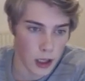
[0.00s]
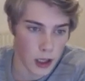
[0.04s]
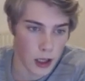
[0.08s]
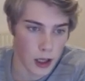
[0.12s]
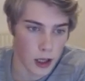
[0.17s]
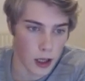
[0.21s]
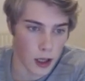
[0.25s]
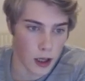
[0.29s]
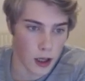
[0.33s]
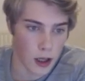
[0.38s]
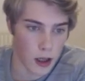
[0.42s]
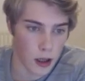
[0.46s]

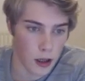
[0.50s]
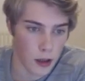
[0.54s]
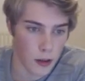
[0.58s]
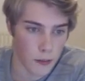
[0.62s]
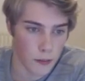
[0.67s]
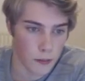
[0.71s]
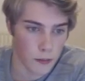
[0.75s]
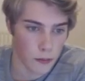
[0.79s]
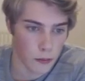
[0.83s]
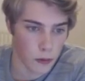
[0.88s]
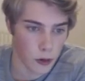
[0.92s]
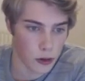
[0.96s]

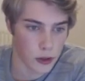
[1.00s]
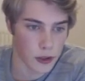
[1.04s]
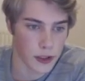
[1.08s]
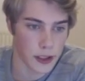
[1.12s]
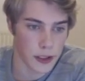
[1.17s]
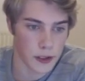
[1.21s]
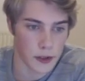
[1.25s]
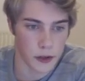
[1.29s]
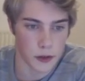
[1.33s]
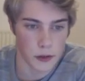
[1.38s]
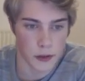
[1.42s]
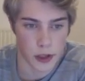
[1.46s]
um, rook
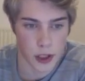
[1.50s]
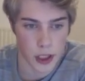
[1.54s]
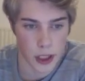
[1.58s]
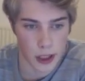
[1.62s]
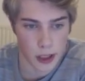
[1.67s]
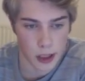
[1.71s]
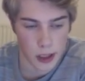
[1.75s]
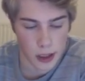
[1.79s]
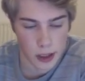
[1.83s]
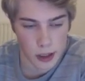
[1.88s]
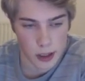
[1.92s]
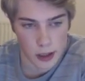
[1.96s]
c2
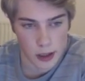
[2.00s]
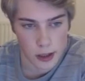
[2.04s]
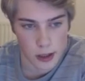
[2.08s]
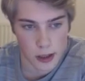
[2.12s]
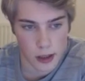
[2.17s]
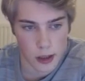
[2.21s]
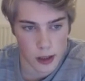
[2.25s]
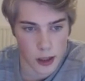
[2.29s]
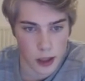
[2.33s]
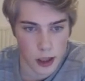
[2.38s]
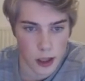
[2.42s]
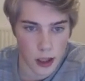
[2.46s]
check,
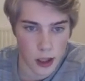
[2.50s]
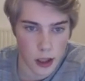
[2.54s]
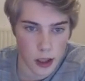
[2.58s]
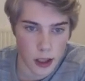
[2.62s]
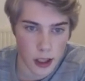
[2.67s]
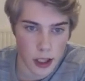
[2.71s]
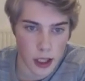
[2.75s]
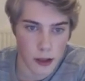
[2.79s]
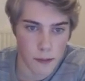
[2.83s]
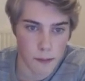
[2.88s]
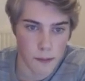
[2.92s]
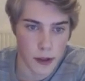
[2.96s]

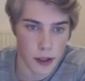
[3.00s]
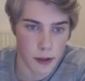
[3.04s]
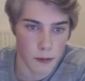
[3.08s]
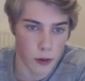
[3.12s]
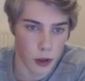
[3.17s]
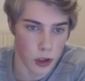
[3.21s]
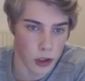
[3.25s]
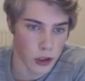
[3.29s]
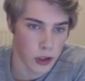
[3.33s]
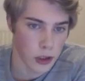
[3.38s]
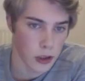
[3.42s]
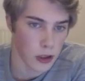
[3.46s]
king
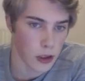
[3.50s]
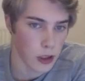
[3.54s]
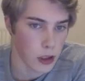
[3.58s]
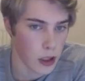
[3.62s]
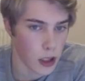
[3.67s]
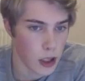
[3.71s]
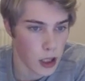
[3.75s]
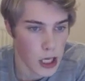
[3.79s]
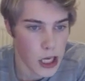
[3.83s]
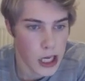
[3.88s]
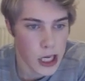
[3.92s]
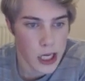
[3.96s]
b1.
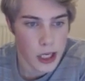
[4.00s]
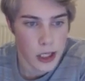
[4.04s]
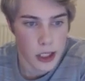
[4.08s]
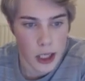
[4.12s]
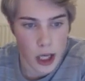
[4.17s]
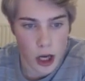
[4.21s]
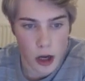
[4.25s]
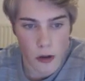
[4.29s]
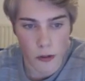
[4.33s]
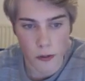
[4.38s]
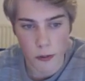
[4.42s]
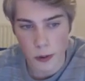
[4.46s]

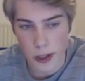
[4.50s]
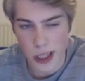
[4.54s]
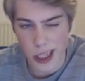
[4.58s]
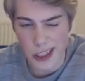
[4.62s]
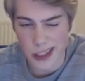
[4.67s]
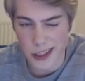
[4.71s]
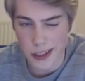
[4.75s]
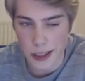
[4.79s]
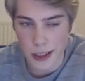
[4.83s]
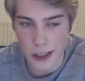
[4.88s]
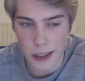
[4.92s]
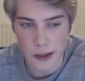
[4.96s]
Now we had
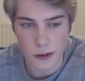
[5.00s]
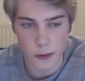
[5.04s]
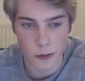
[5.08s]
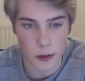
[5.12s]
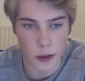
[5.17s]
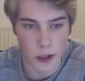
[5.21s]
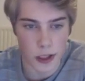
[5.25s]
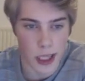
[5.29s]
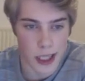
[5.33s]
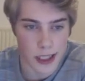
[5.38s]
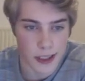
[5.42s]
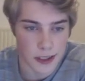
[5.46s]
seen this
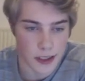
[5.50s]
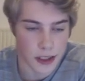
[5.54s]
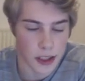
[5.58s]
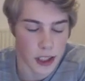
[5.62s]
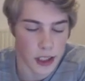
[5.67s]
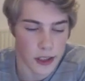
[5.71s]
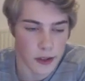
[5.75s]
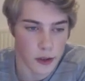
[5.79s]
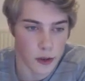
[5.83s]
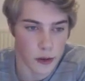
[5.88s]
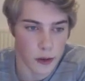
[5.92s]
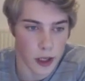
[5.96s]
rook takes
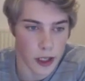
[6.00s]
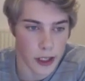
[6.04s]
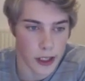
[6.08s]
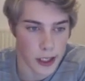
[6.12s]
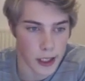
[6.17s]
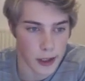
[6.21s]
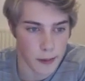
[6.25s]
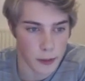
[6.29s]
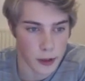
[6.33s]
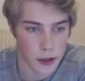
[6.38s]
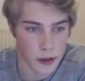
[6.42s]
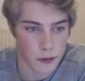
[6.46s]
g2
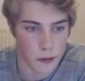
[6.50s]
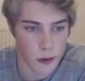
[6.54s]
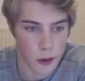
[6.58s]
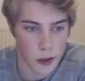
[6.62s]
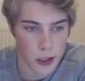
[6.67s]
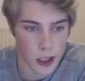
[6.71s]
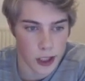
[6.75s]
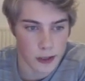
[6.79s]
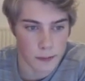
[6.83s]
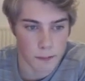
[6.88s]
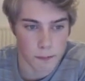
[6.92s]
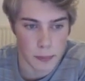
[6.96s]
idea, but the rook
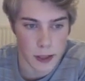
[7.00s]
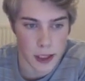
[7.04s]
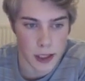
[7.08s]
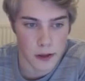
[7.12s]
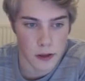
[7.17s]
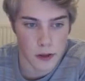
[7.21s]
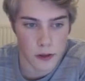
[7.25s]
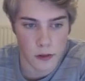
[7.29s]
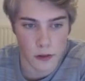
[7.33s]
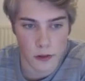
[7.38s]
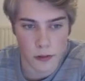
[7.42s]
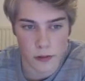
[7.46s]
takes
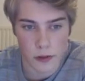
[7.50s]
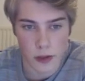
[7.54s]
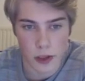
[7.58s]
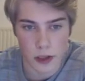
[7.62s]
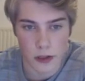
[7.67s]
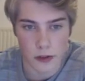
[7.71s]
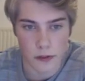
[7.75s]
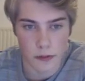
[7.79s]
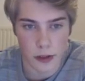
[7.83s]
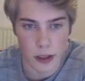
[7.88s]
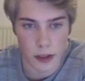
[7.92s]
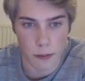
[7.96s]
b2
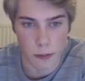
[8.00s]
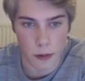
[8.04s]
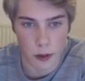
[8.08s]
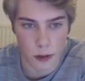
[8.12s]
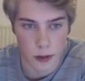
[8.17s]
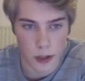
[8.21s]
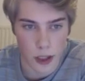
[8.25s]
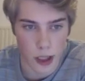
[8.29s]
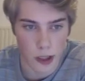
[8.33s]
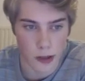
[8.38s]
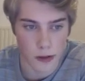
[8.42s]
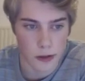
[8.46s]
doesn't really
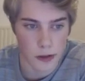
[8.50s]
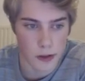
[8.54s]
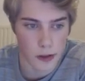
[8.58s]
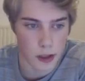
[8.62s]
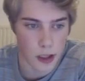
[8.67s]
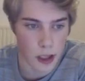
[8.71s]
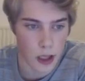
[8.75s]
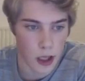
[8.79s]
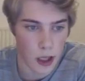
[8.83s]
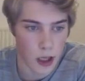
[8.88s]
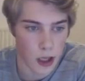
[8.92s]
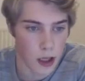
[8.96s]
work out.
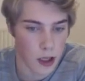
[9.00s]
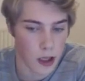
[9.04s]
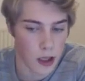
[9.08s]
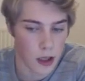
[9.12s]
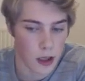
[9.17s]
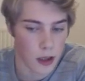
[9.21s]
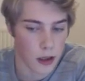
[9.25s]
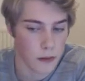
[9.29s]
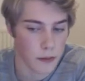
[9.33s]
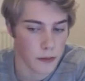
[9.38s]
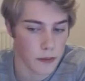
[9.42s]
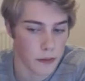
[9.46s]

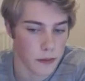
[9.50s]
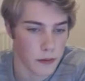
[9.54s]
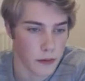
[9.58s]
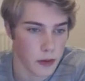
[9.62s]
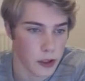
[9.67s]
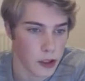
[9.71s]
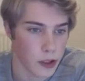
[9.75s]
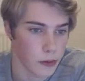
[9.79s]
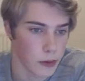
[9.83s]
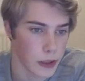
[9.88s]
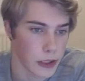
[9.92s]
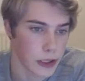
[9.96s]
Um,
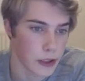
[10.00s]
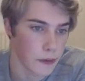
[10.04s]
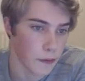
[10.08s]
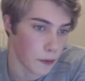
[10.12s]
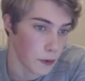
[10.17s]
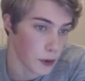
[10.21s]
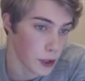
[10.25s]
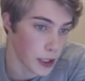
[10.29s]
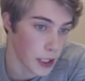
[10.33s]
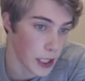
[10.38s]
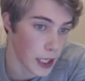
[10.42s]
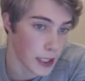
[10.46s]
the reason
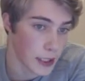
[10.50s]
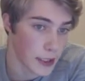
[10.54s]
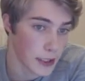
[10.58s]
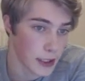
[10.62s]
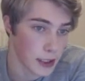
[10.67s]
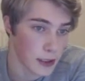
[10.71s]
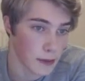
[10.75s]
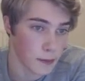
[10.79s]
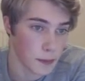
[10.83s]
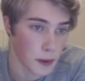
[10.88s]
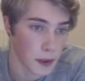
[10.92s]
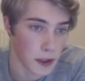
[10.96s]
for that
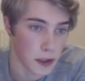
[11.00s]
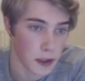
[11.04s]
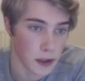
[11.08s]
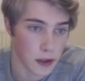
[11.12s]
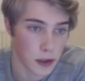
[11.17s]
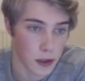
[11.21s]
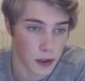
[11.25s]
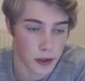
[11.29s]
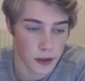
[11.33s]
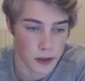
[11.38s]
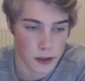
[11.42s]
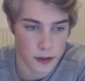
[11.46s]
is
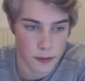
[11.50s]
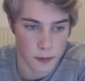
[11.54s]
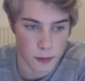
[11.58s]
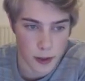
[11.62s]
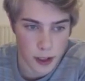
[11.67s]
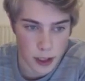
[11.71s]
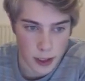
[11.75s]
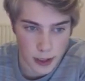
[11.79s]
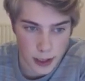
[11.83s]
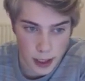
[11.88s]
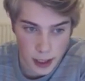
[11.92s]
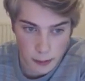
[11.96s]
because we
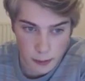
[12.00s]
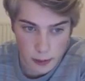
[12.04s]
can take